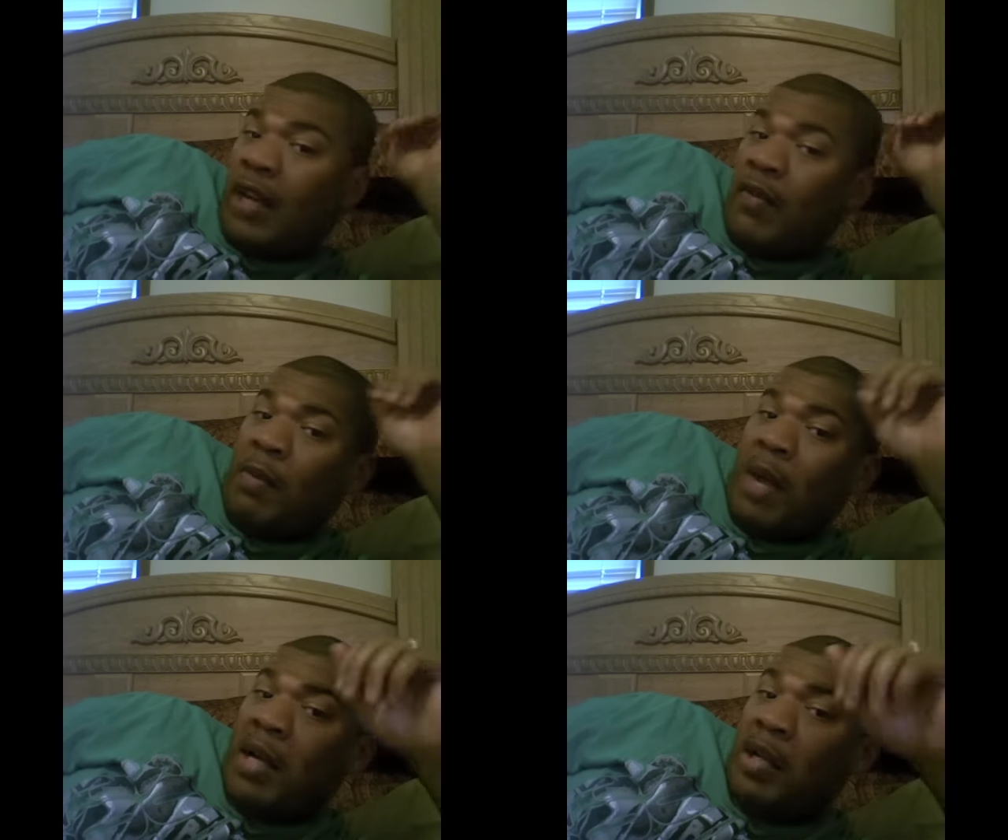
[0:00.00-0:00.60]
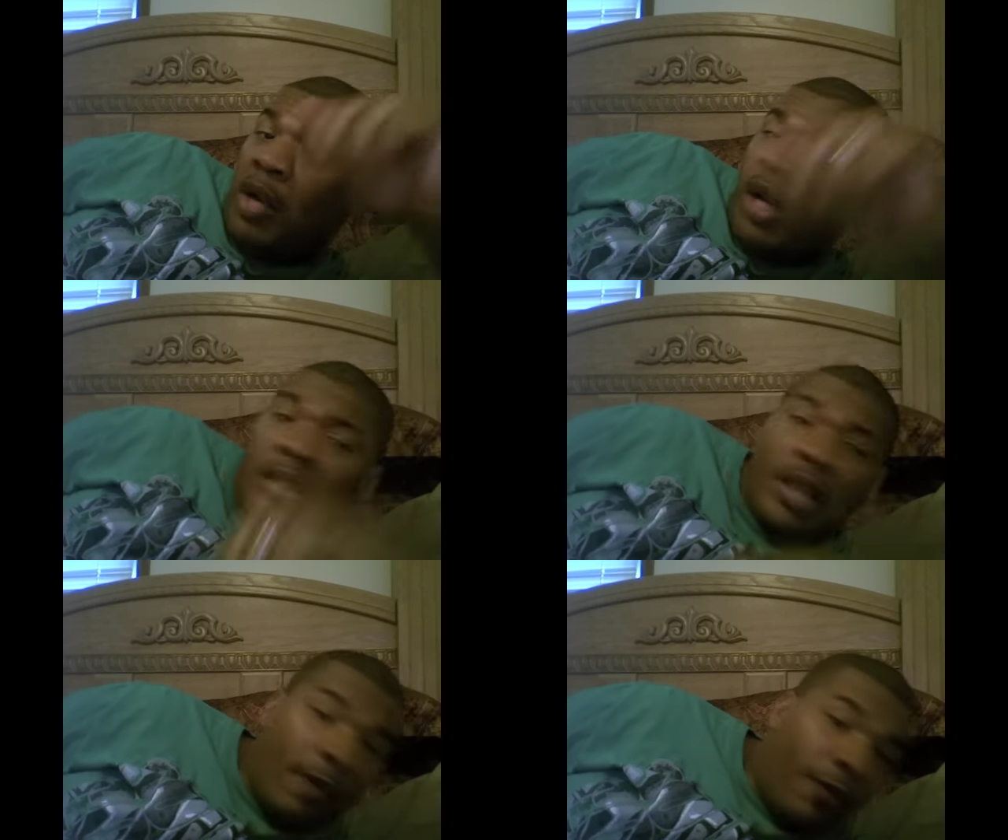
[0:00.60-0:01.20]
everybody trying to
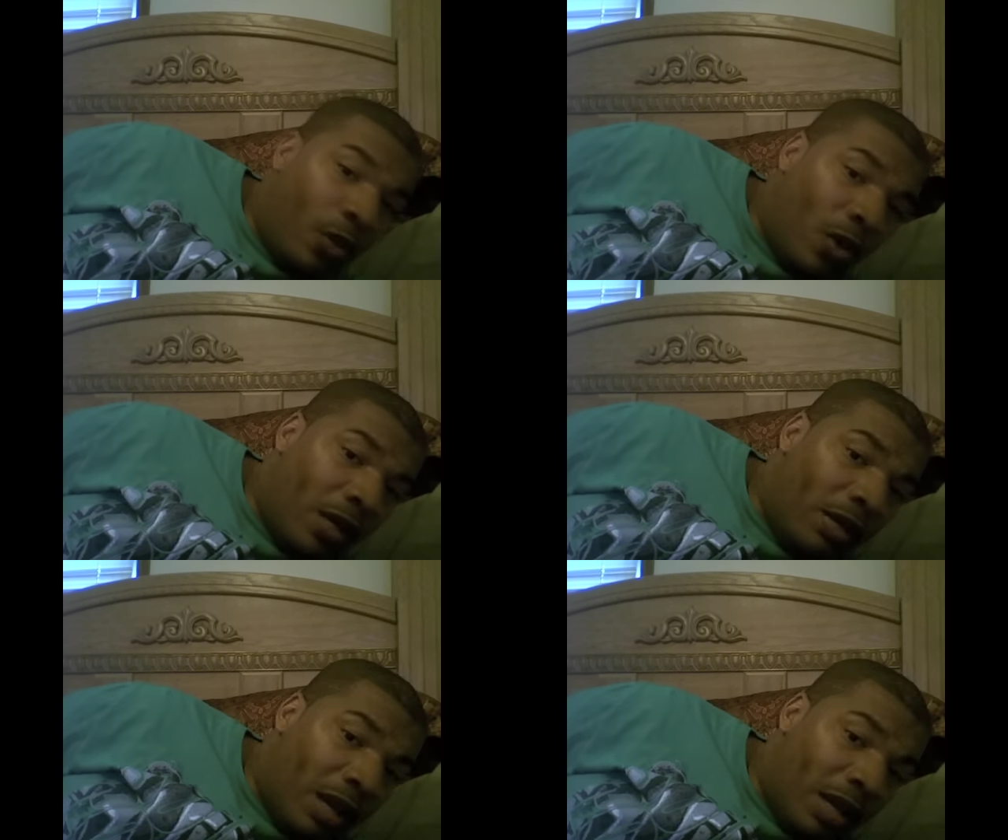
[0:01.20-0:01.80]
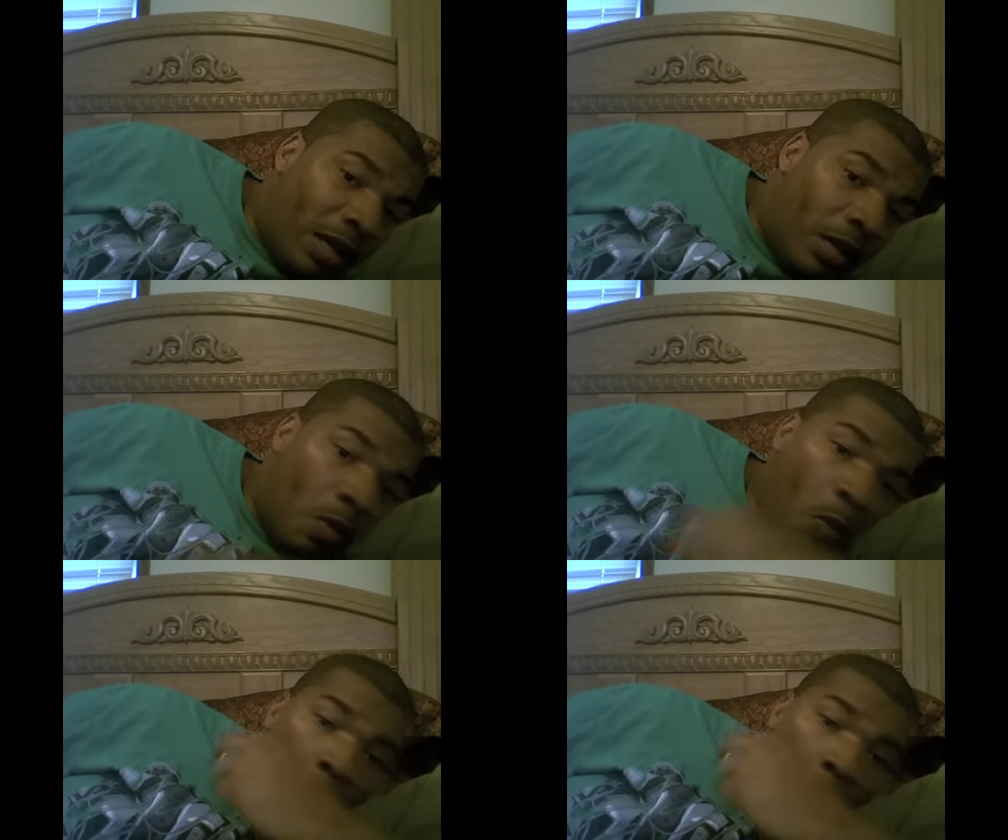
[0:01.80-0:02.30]
say Floyd ducking